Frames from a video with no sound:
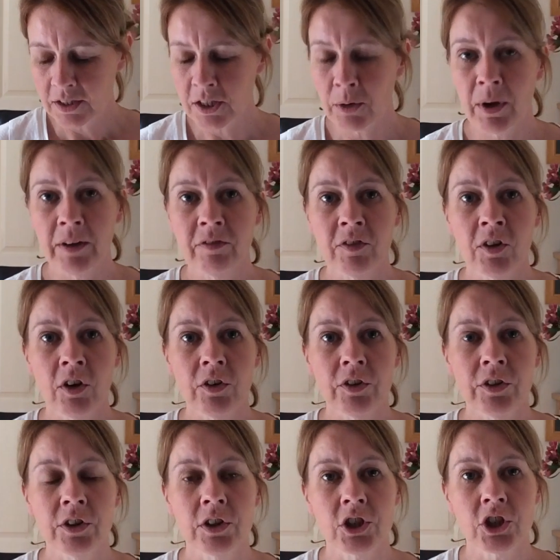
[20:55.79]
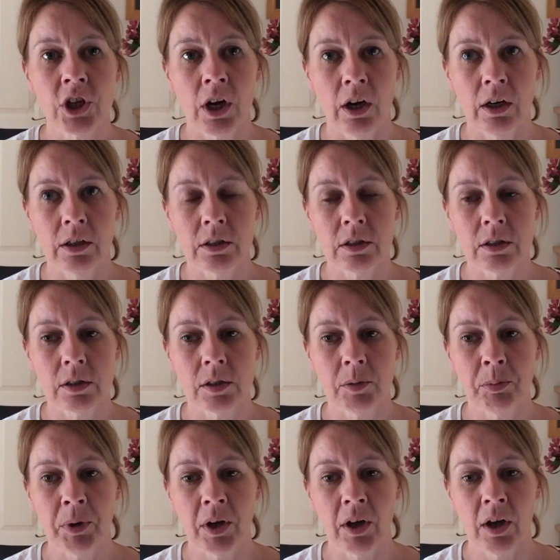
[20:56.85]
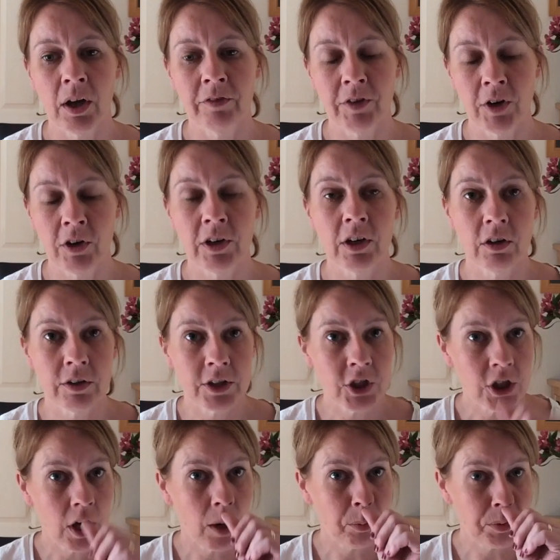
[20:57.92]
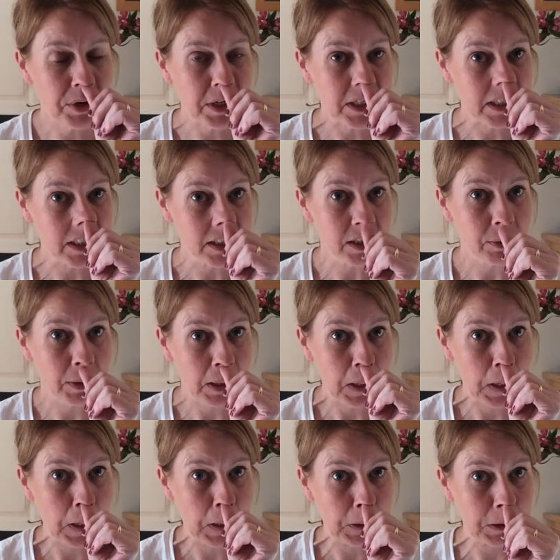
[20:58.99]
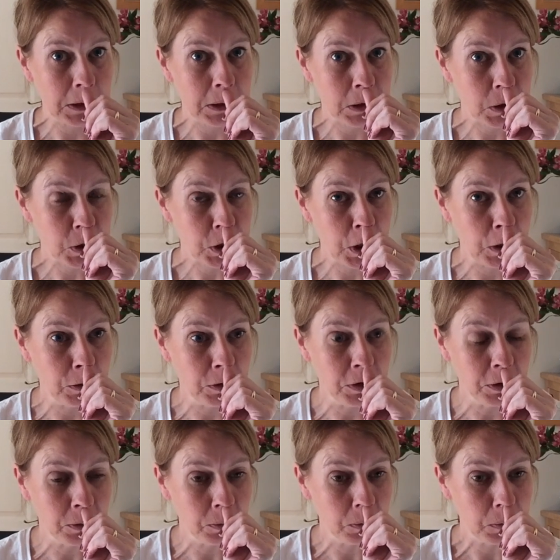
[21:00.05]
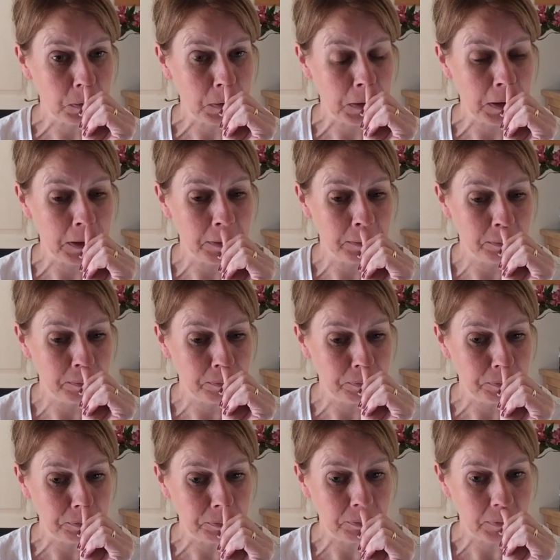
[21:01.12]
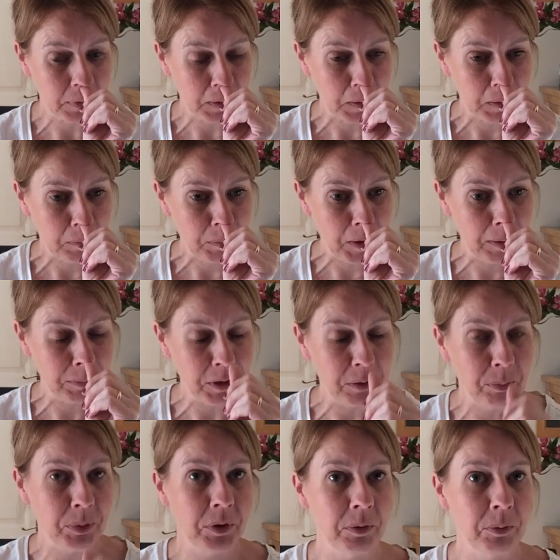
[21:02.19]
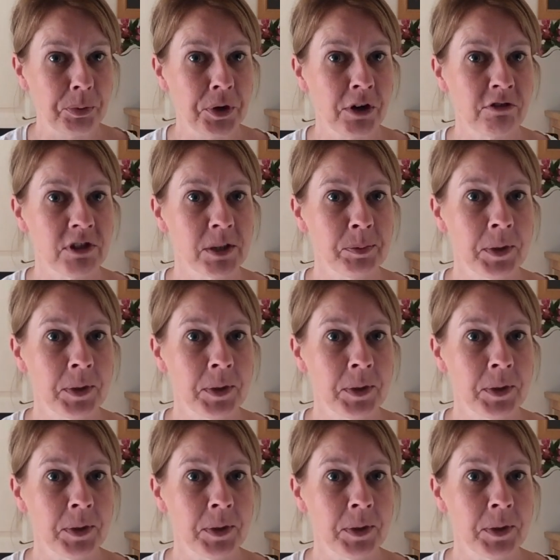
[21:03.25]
so I've got the chart, but I've only got the chart printed, so I can't show you. But I'm going to put progress